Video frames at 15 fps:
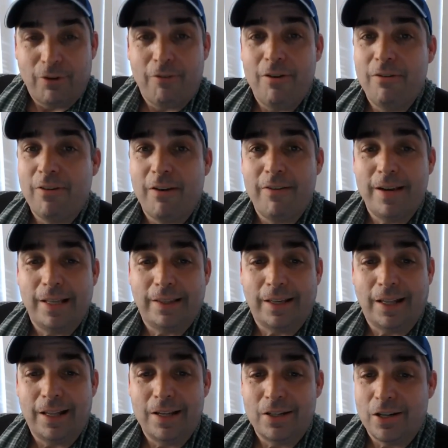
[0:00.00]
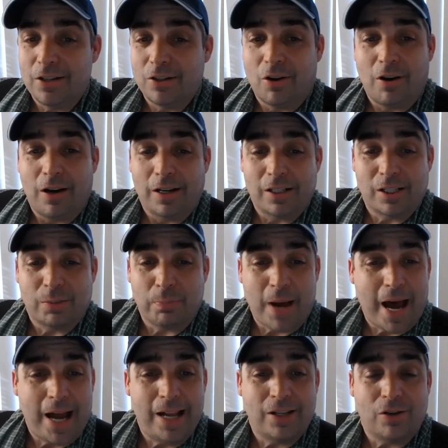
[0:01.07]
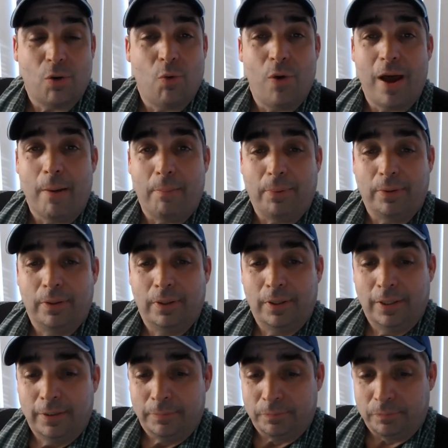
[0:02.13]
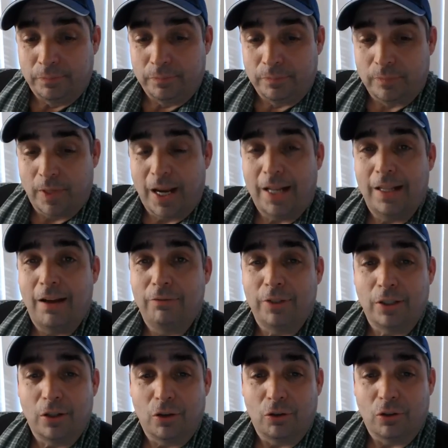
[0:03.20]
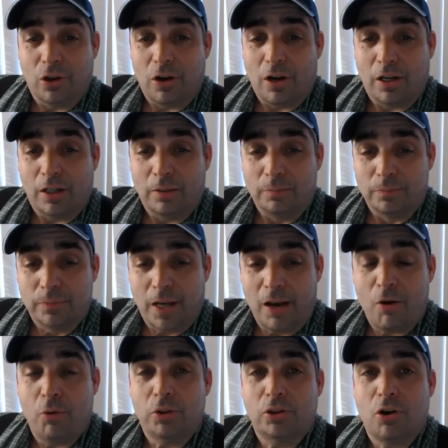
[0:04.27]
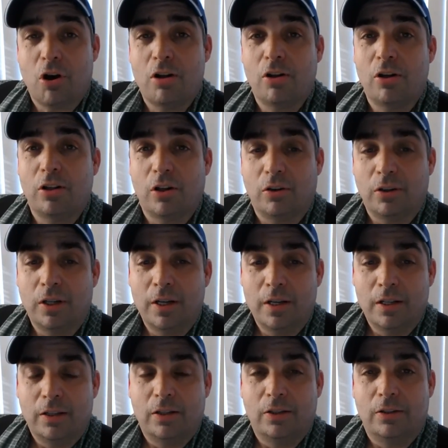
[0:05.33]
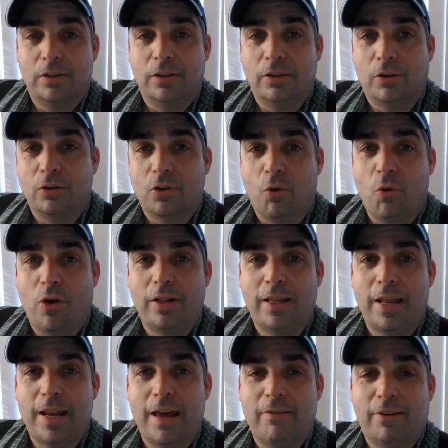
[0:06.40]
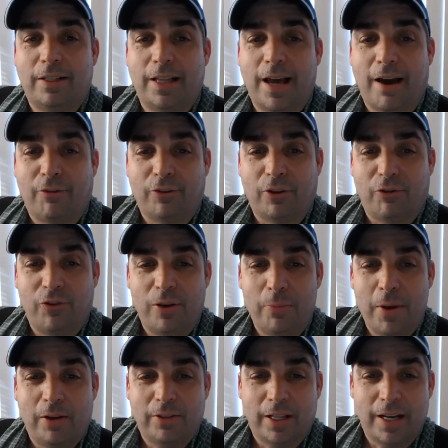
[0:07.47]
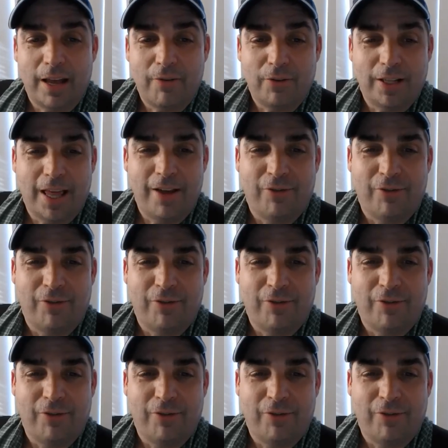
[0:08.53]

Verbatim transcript: Very, very intelligent dog. Smart as a whip. I love the little dog. I always call her the the, the one that never left, the female that never